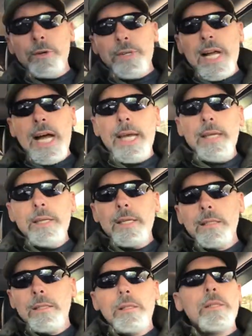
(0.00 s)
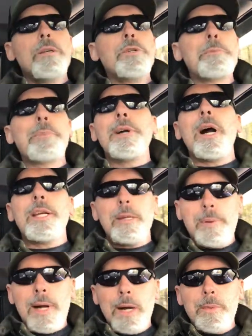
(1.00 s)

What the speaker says: and I, he's preoccupied